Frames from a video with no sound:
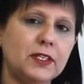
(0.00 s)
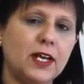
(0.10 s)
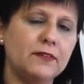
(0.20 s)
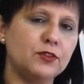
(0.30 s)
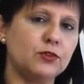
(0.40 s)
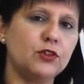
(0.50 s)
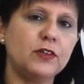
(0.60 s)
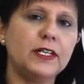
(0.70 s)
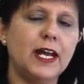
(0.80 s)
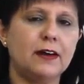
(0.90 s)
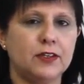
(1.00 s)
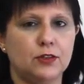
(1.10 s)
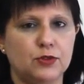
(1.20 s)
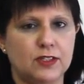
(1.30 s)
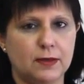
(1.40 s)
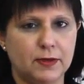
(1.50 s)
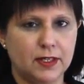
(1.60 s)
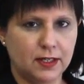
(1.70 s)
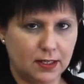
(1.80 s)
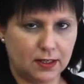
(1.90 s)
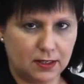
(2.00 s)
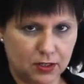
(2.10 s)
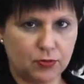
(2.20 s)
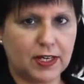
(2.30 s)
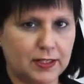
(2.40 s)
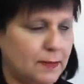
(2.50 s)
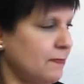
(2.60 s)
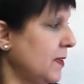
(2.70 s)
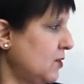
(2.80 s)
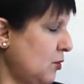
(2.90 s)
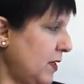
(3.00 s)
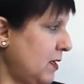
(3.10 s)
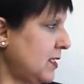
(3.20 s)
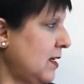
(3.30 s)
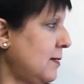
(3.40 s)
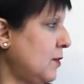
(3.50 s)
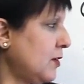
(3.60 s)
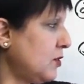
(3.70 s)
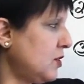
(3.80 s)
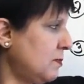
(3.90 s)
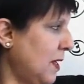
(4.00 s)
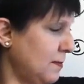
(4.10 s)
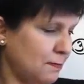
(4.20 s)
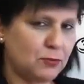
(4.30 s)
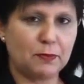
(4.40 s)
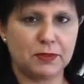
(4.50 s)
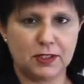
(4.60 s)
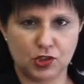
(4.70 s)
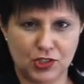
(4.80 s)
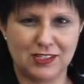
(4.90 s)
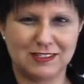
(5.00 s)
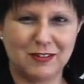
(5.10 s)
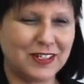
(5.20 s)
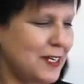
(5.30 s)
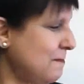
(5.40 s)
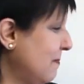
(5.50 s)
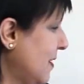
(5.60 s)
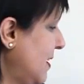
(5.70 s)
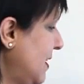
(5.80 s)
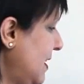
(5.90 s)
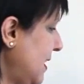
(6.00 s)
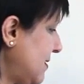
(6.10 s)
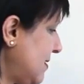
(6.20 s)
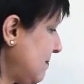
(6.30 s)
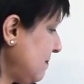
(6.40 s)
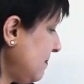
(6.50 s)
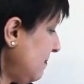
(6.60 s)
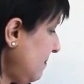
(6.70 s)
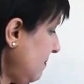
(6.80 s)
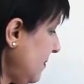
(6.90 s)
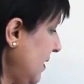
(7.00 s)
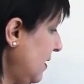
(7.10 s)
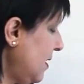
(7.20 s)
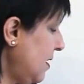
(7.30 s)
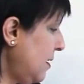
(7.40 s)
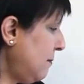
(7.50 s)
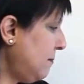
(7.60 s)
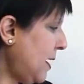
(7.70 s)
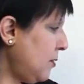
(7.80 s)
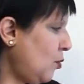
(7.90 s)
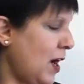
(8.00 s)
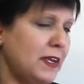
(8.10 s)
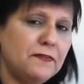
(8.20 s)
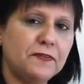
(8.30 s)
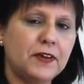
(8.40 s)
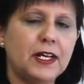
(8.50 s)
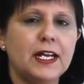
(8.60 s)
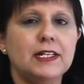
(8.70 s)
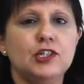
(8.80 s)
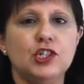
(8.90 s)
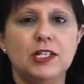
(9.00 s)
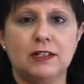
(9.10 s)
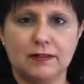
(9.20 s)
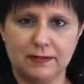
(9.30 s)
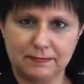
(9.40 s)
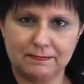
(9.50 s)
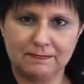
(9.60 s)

but you have to learn how to use them correctly. Sorry, not time markers, but prepositions, okay? Next. My wife, engineer.